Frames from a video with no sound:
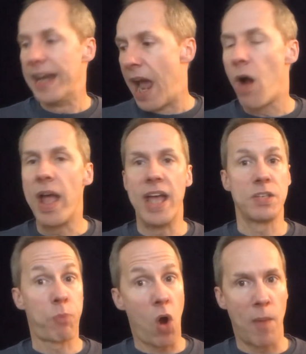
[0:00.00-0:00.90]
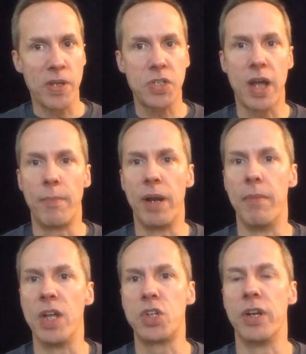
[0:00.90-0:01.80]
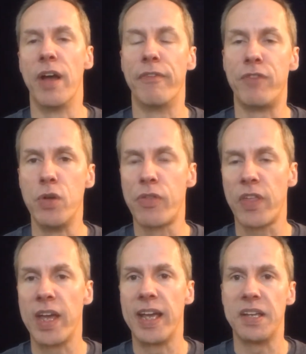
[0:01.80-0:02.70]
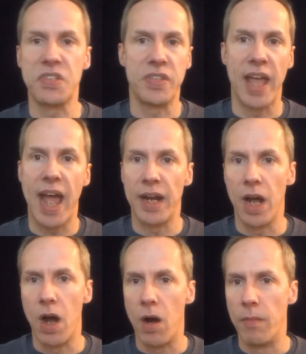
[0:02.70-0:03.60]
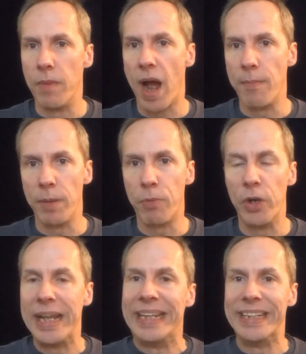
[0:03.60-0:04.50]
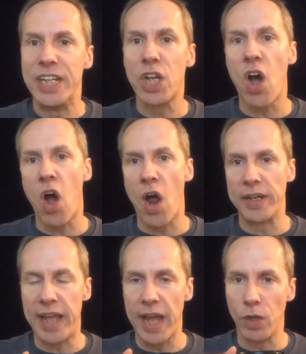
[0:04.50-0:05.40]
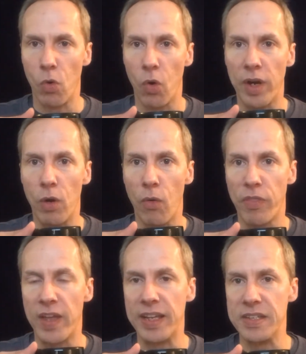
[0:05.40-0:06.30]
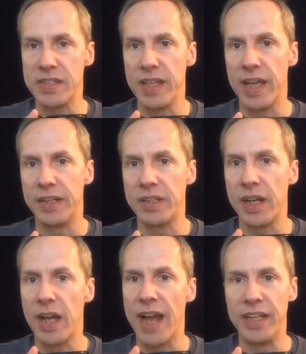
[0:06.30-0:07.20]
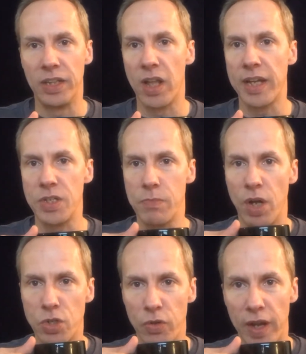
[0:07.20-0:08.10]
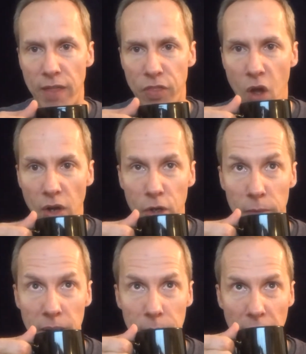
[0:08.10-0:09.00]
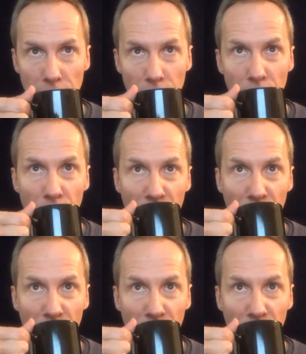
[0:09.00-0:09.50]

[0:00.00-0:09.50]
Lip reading: Now, as promised, I'm going to mention a few things that I'm going to put in the con category, or things that I didn't like as much or that I thought could have been better.